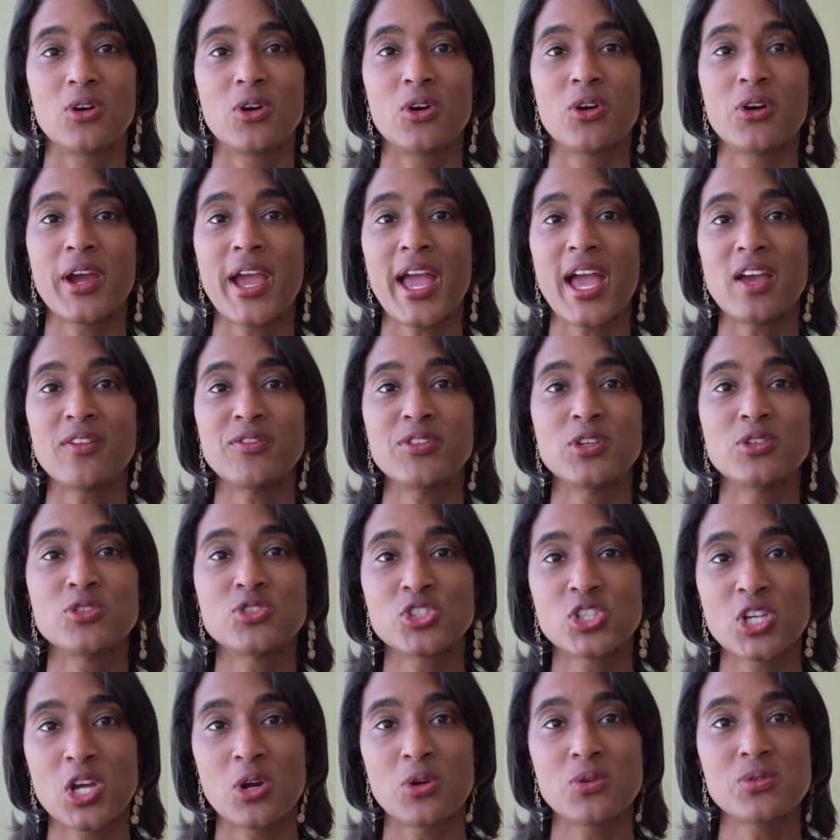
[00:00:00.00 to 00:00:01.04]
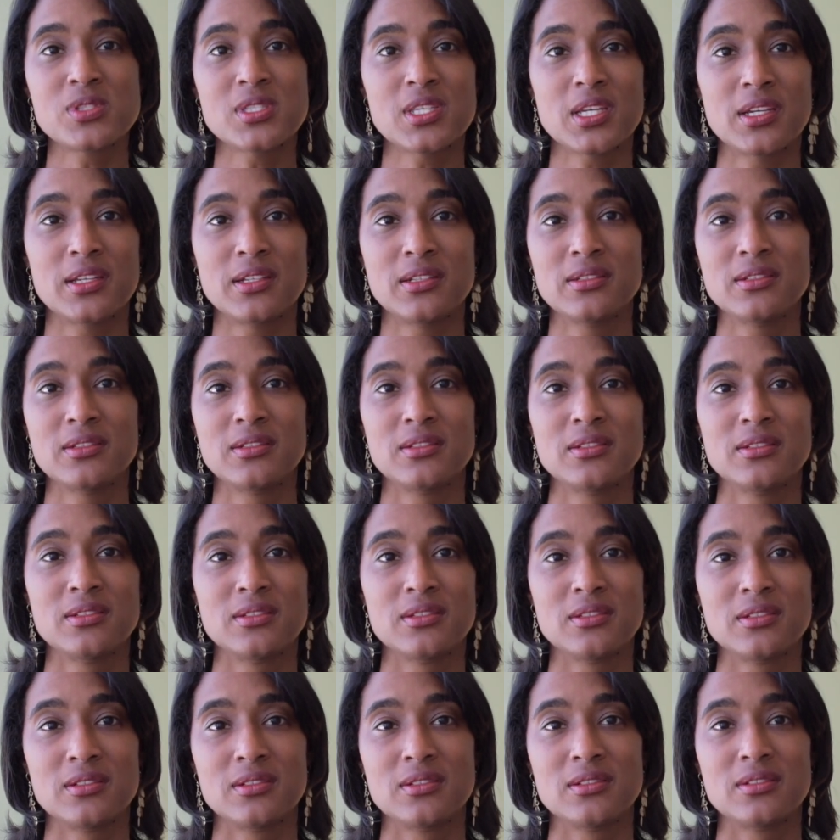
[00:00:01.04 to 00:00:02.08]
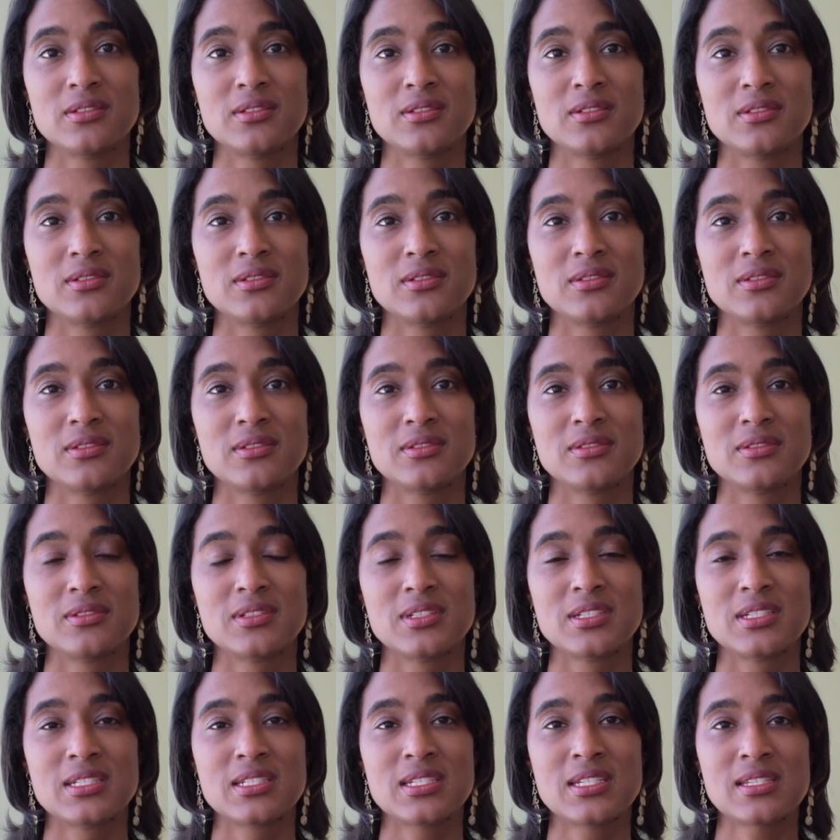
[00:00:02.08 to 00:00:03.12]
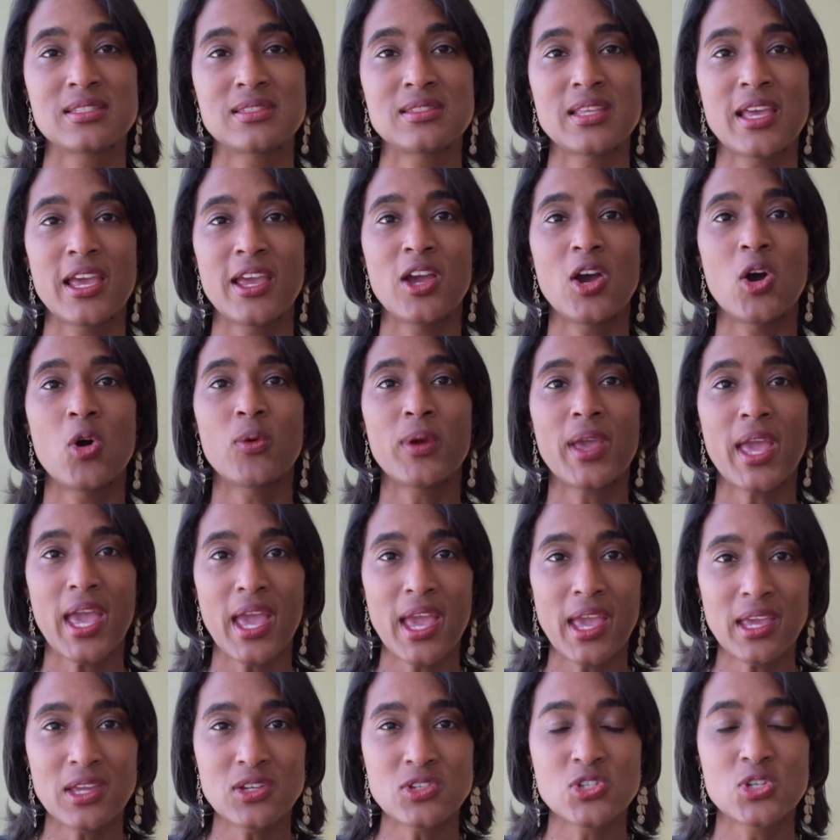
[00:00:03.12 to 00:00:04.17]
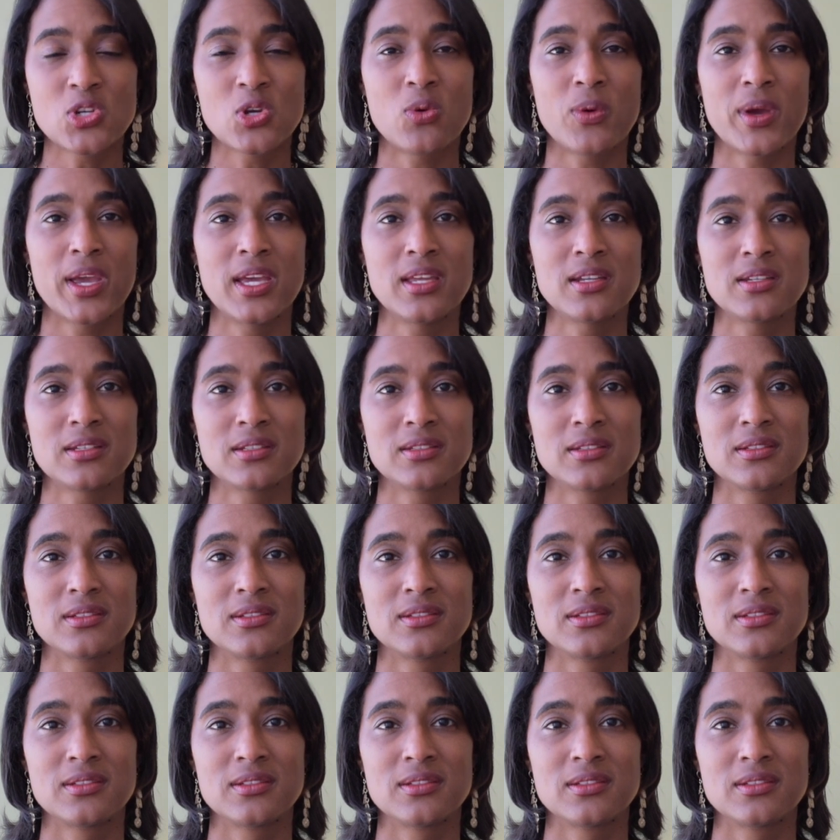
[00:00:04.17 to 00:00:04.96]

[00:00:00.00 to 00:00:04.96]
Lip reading: Or have you chosen to say okay to it